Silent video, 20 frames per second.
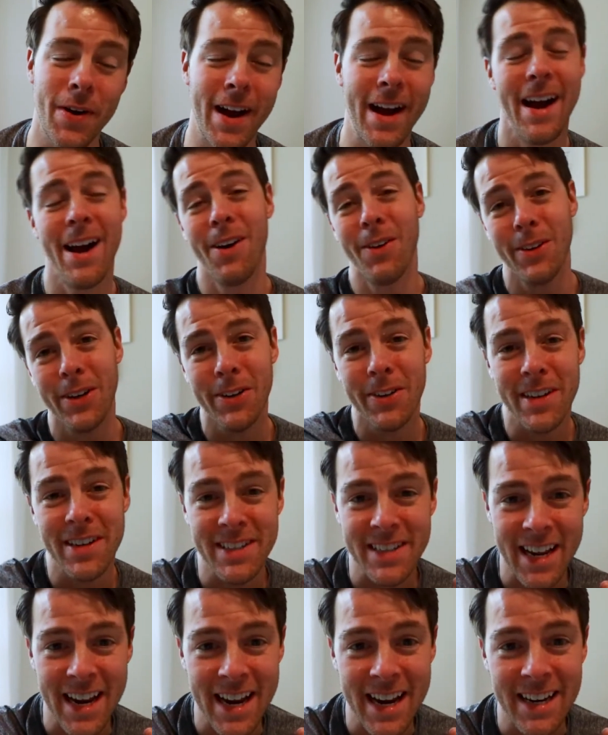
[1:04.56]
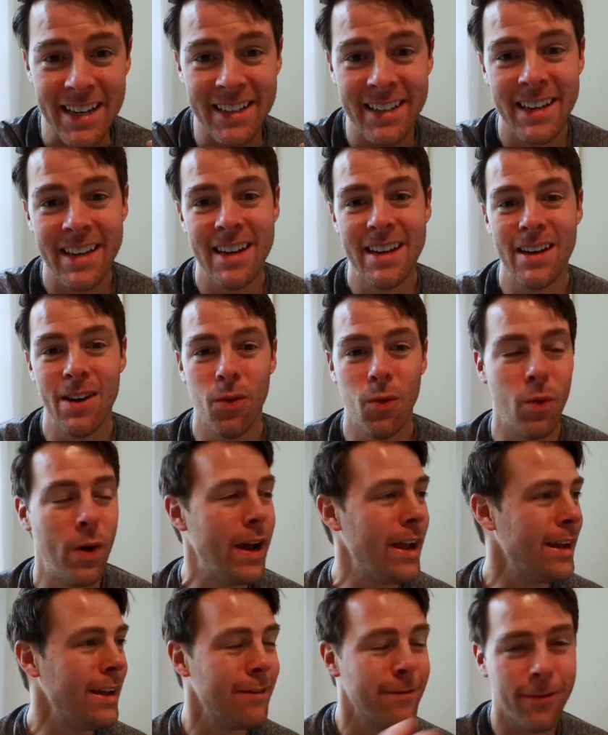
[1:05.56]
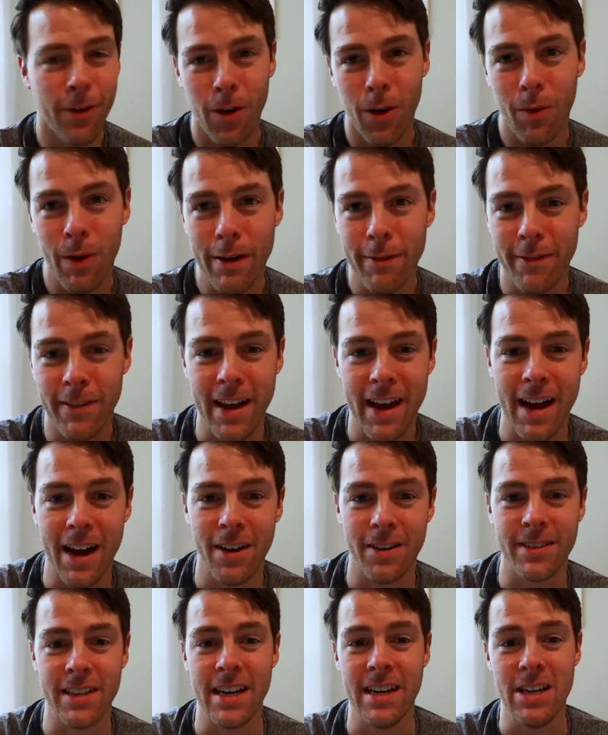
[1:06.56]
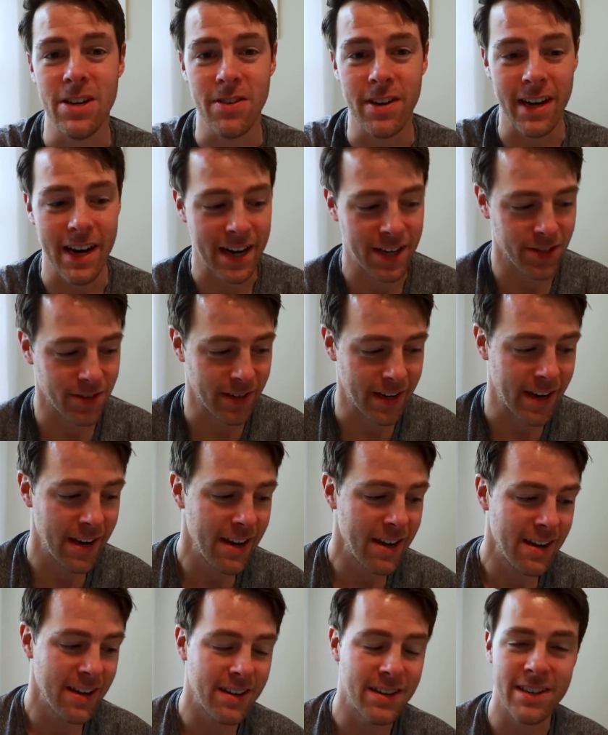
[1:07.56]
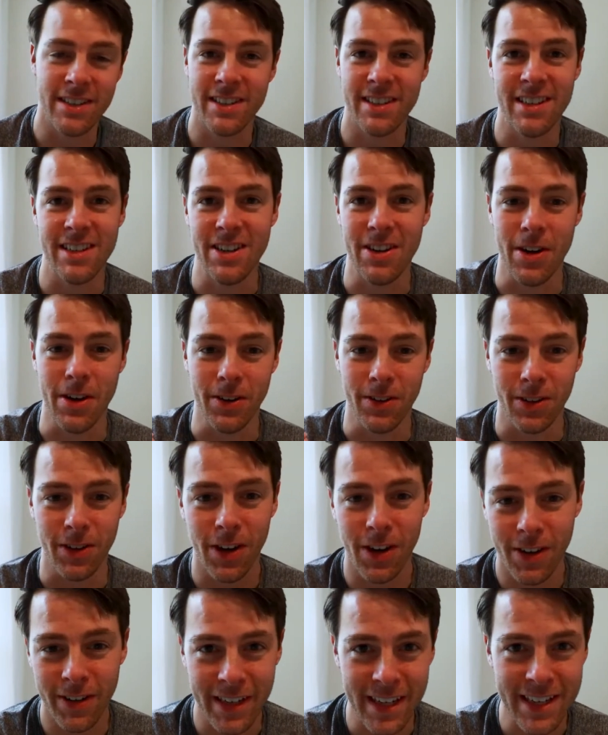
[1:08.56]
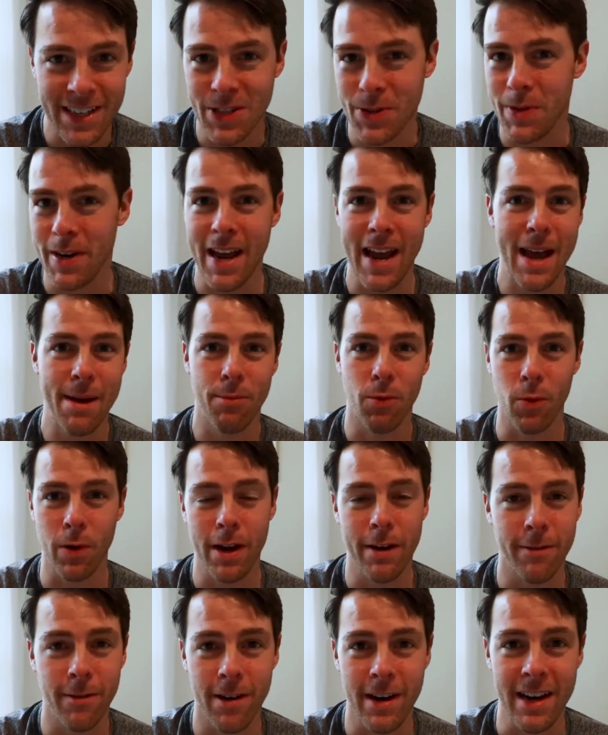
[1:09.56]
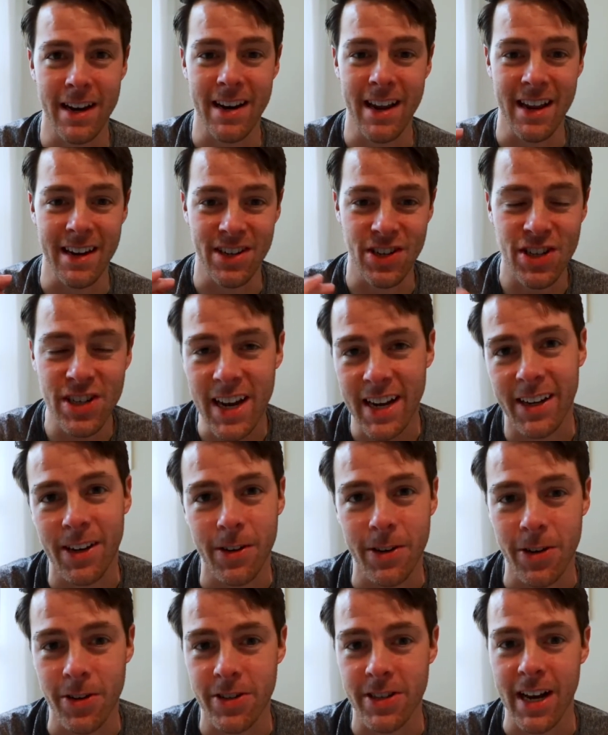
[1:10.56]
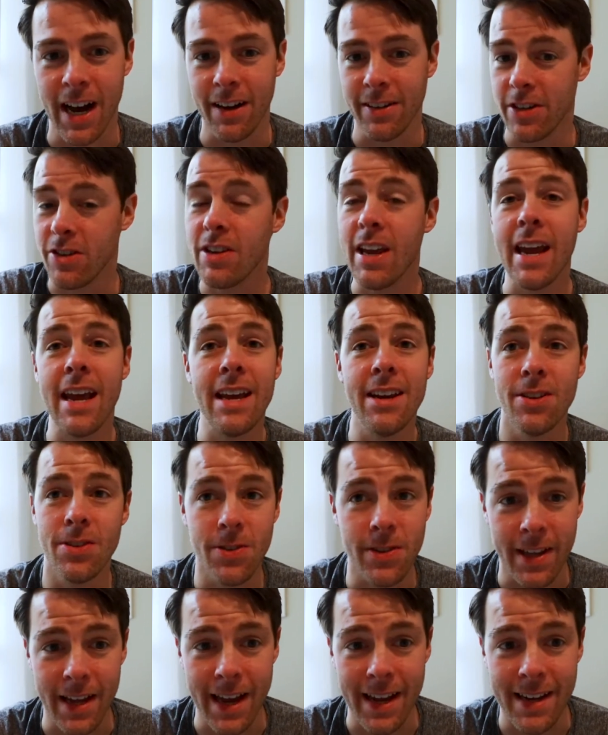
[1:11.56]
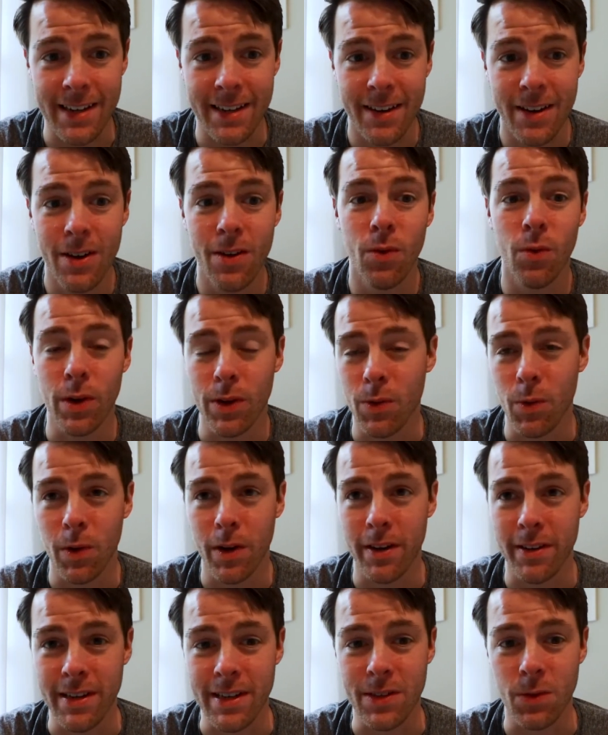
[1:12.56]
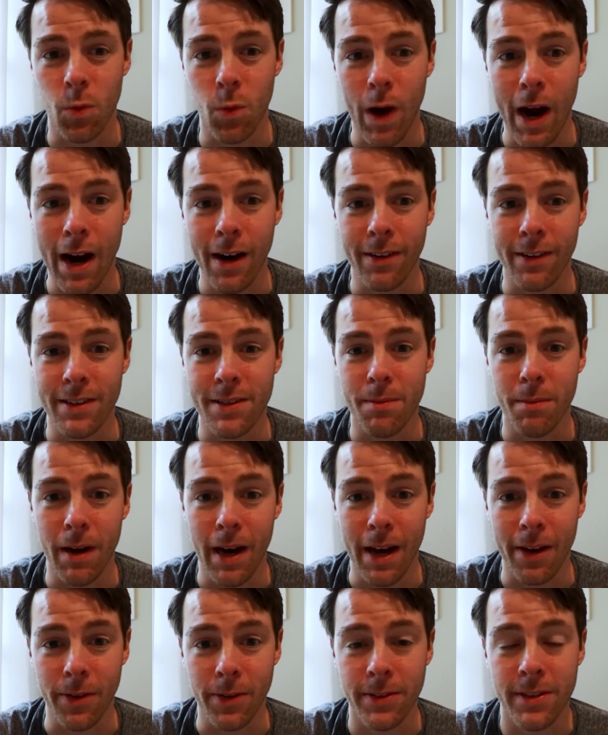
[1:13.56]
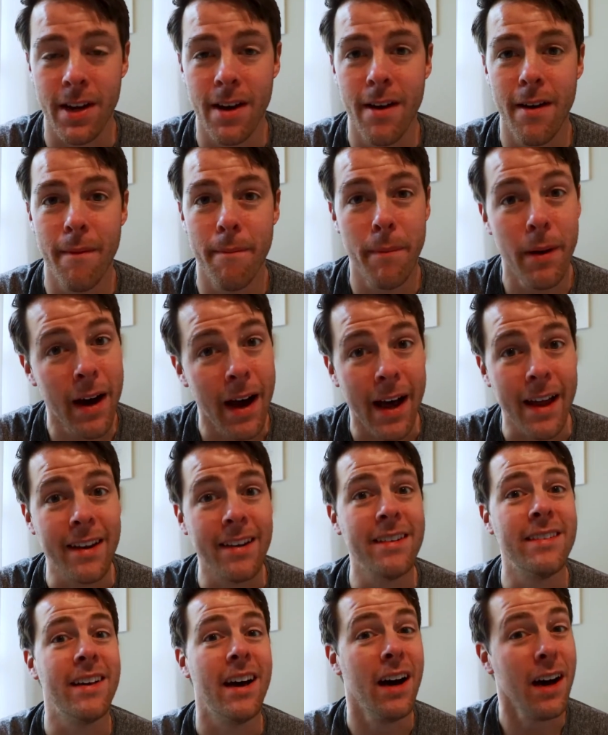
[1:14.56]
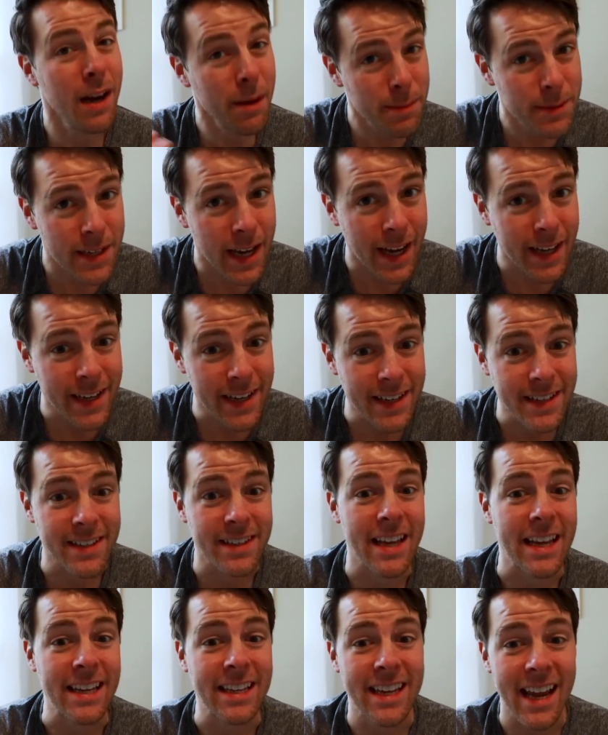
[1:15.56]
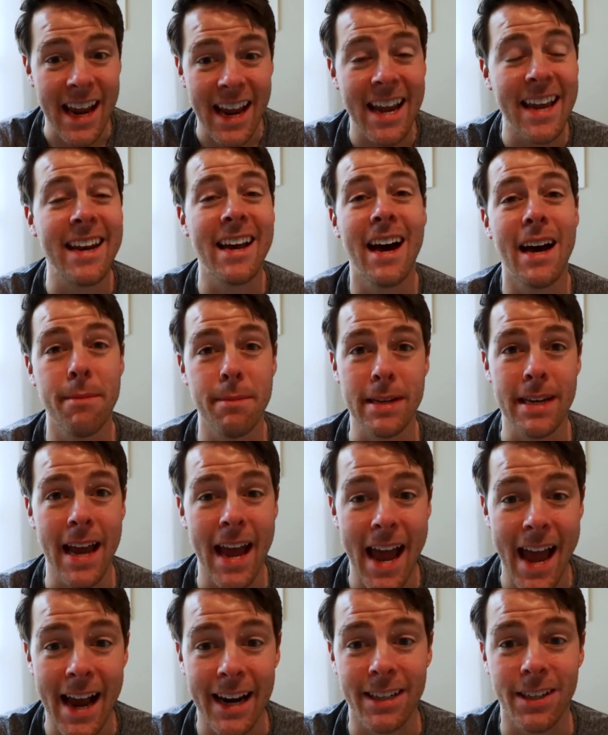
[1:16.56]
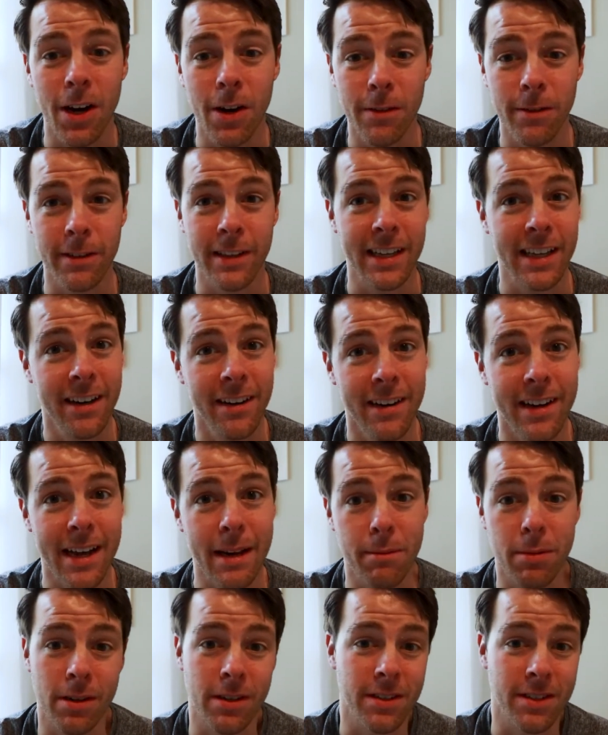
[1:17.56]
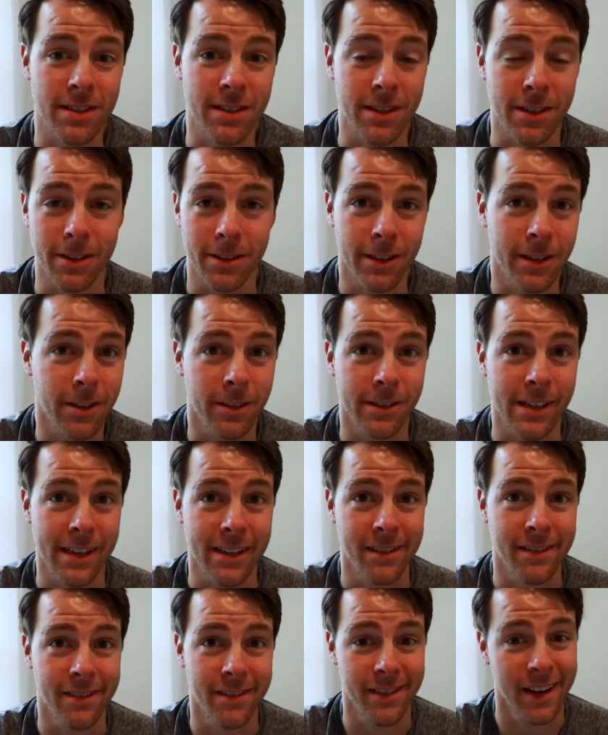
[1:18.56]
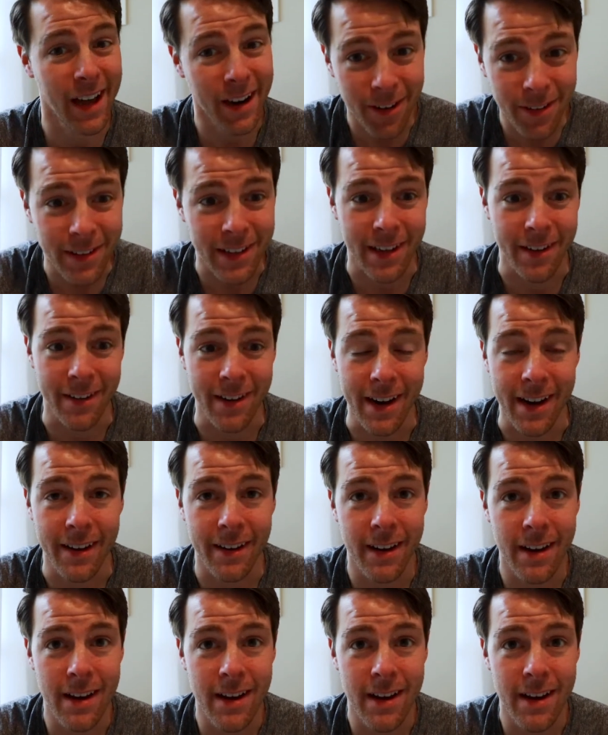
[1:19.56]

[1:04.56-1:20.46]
out on a date way far away from the house, and you can actually just, log into an app or whatever and check on your child. You can't do that with one of these wireless models. But the upside is they cannot be hacked over the internet because they're literally not on the internet.